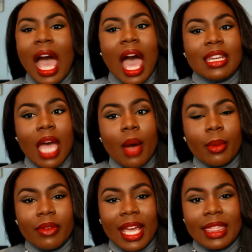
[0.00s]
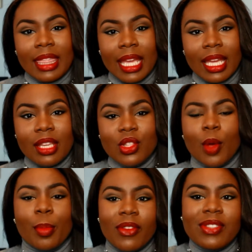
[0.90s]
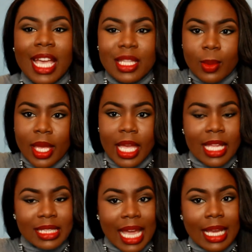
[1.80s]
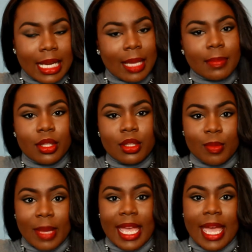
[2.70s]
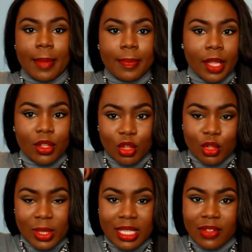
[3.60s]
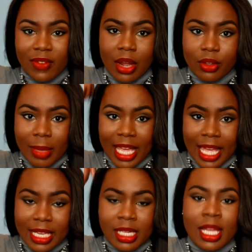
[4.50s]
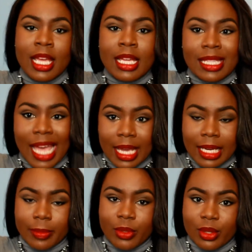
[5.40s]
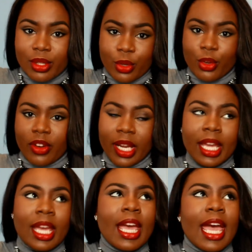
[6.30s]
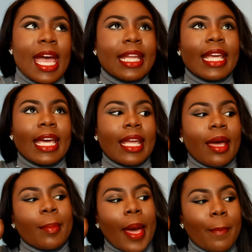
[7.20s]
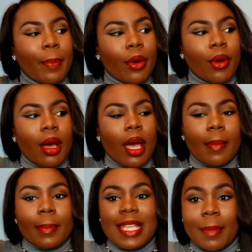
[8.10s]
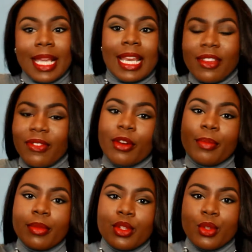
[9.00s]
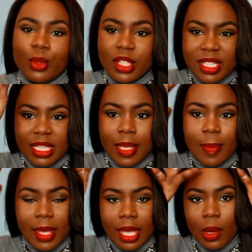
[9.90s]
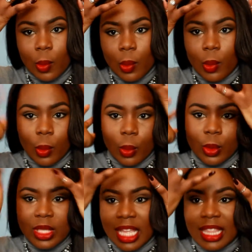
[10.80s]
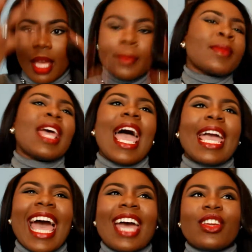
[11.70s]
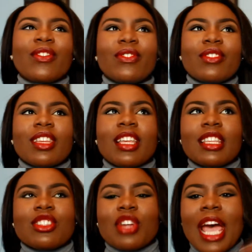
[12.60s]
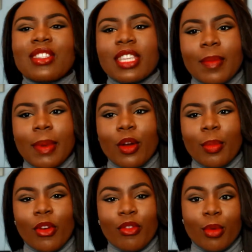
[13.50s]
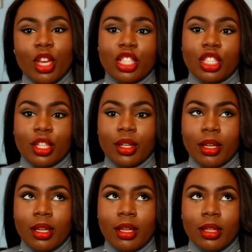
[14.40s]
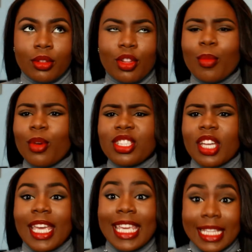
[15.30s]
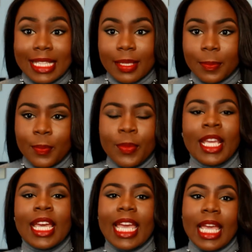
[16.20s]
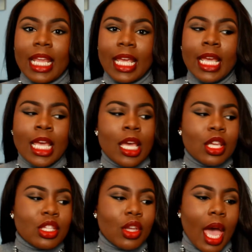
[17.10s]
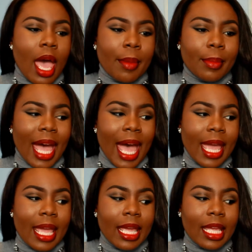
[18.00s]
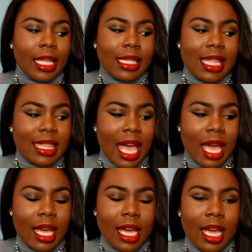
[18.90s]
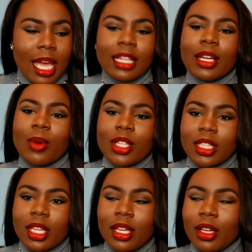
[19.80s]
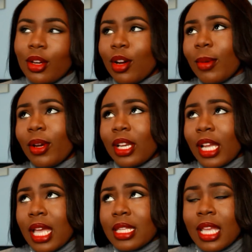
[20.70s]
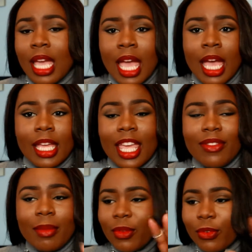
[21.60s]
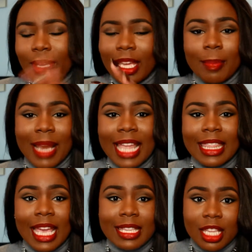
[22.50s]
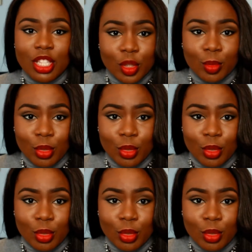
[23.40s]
an hour, I think. So both sides were that clipped to my hair, so twisted around my head, that clip to secure it, and then um, I put um, some cling film to just keep it all together and kind of try to keep a little bit of moisture, not moisture, heat in it. So um, I did that and then I washed it. Oh my god, guys, even before I applied the extension